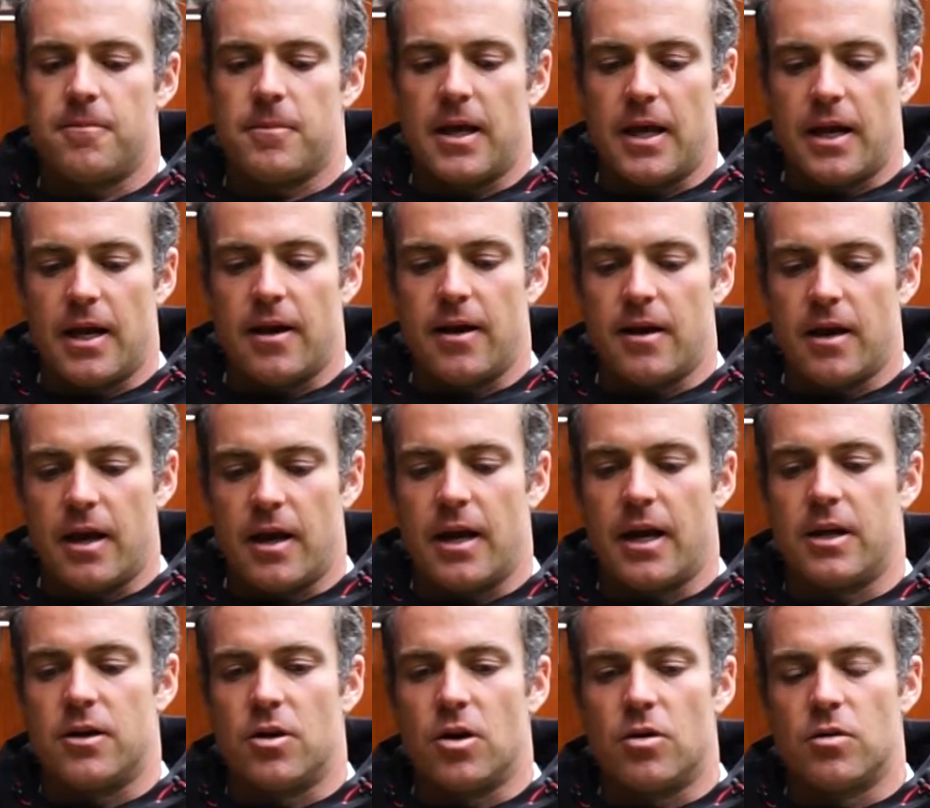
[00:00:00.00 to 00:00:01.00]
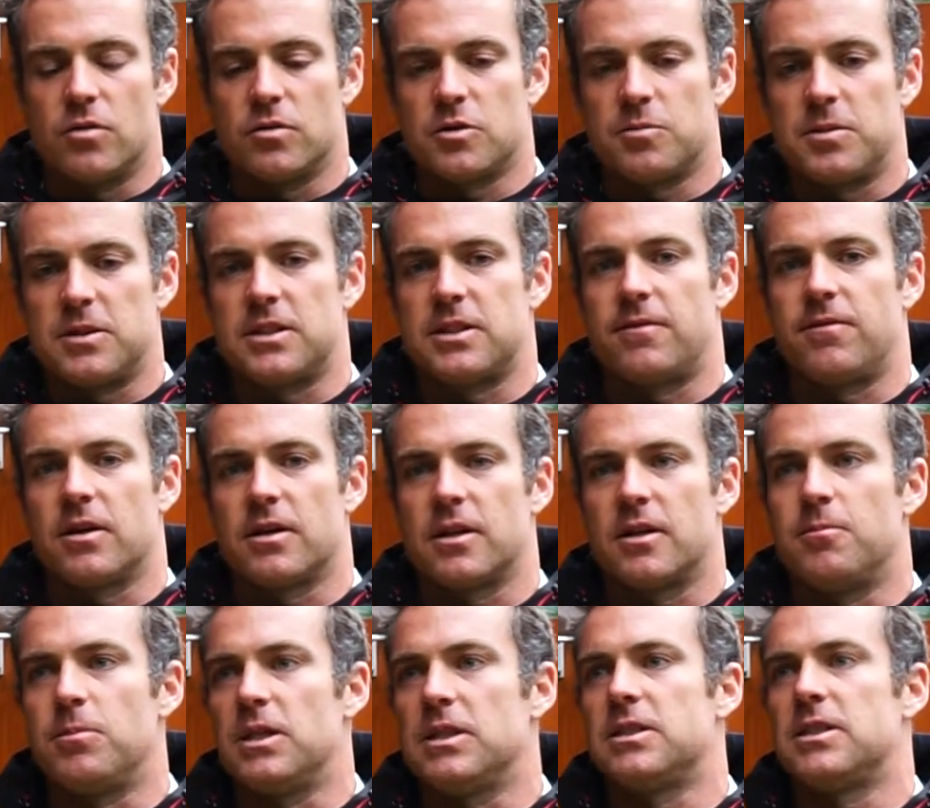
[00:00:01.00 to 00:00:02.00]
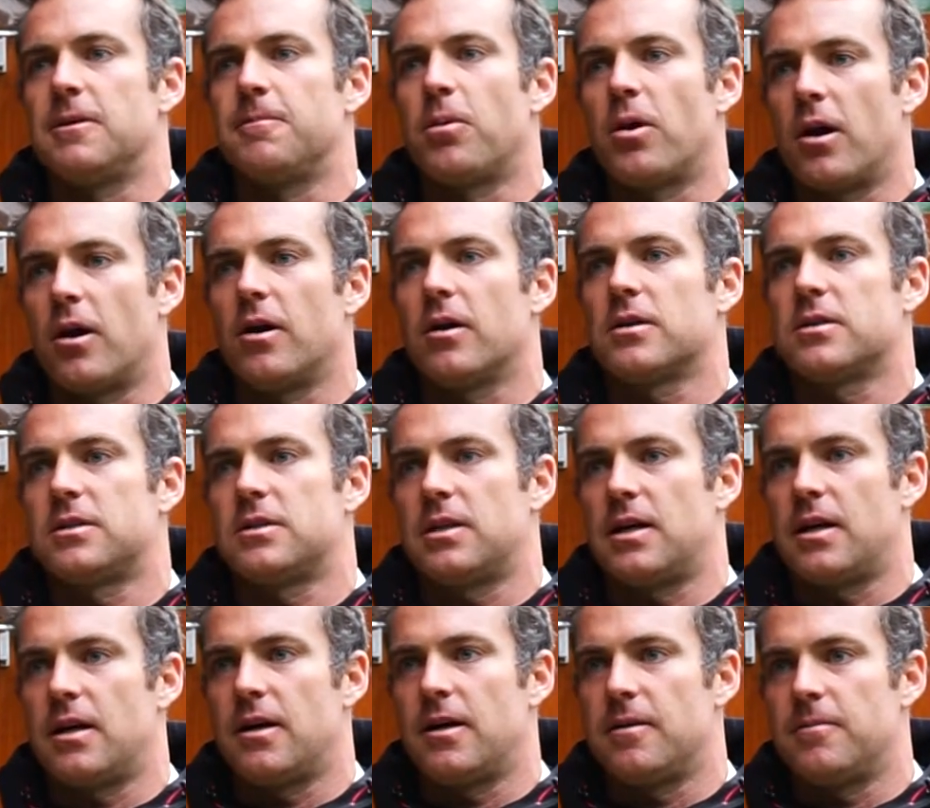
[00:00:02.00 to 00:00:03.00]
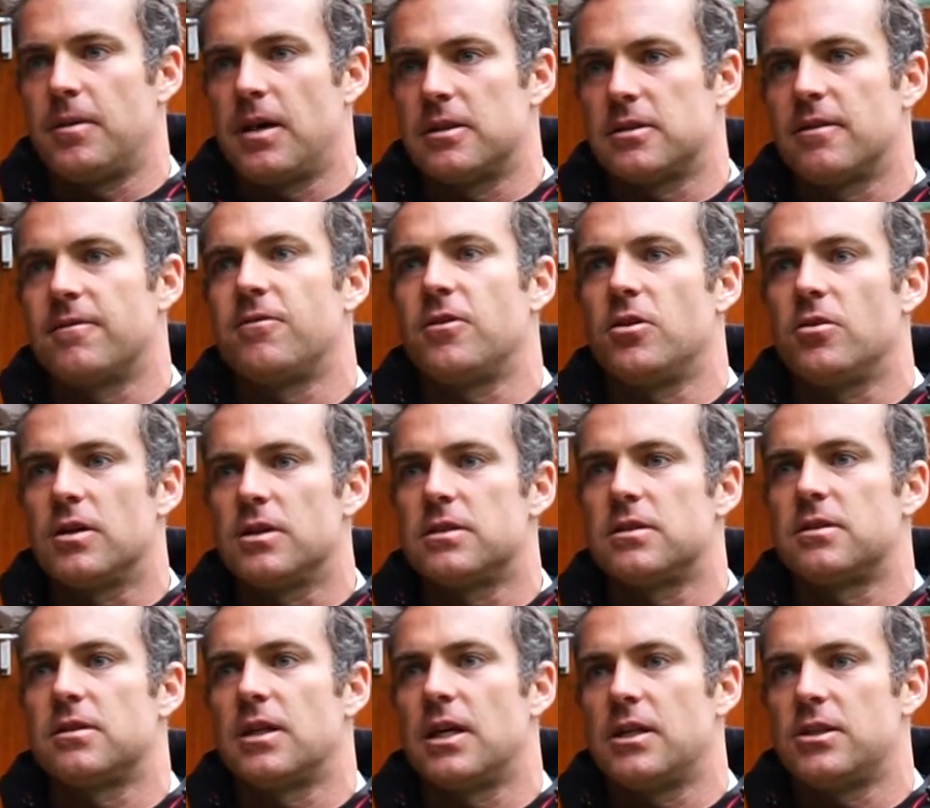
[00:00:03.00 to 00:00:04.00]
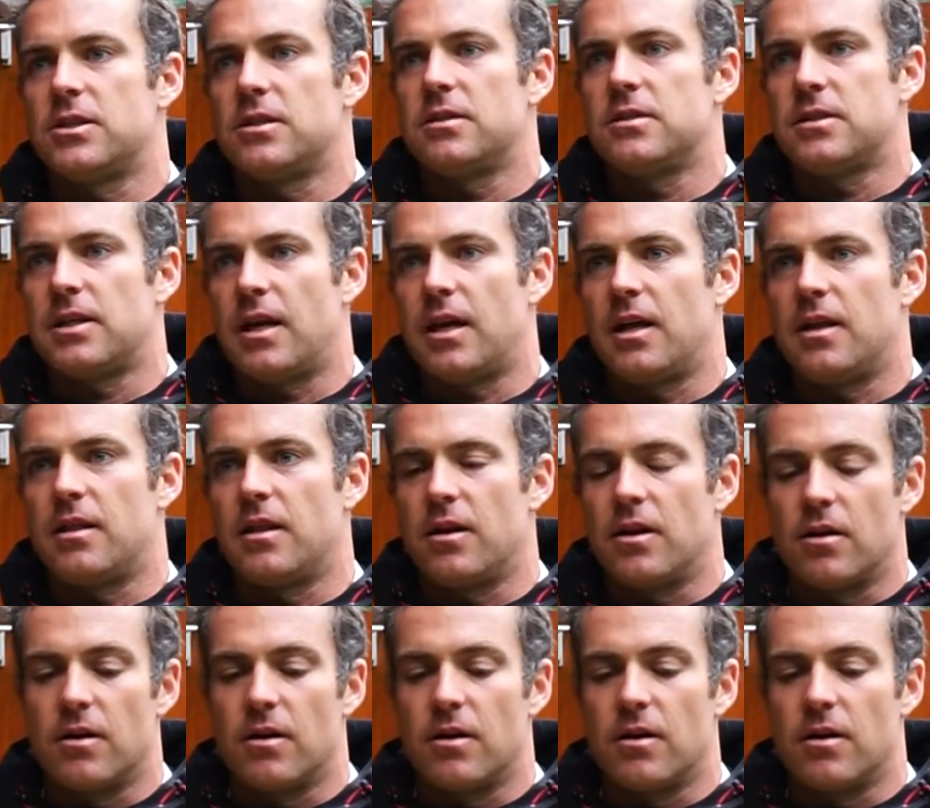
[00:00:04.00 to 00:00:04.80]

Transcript: And I know specifically BC Parks has a few installations, and